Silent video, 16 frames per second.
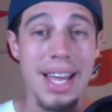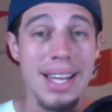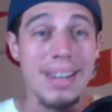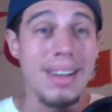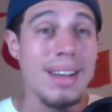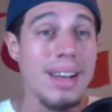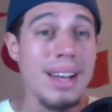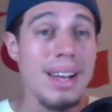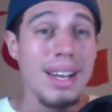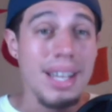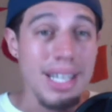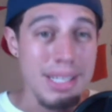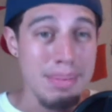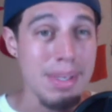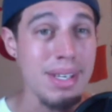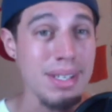And
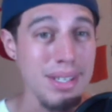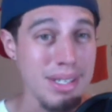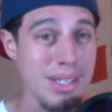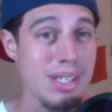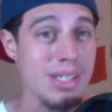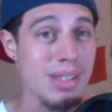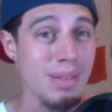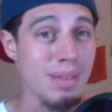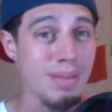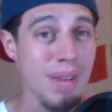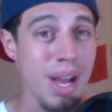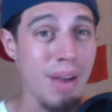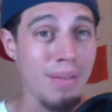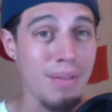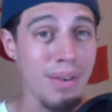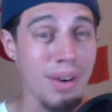he's been in the system
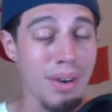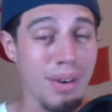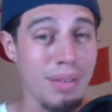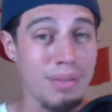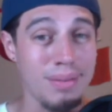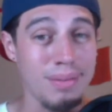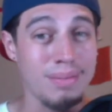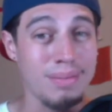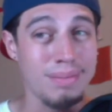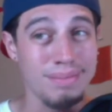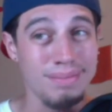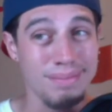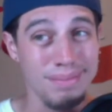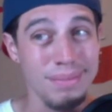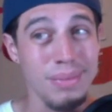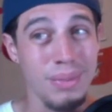now for
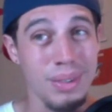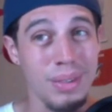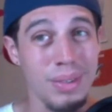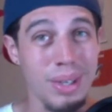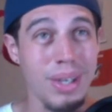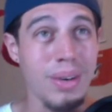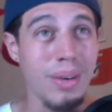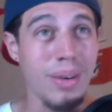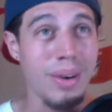we're going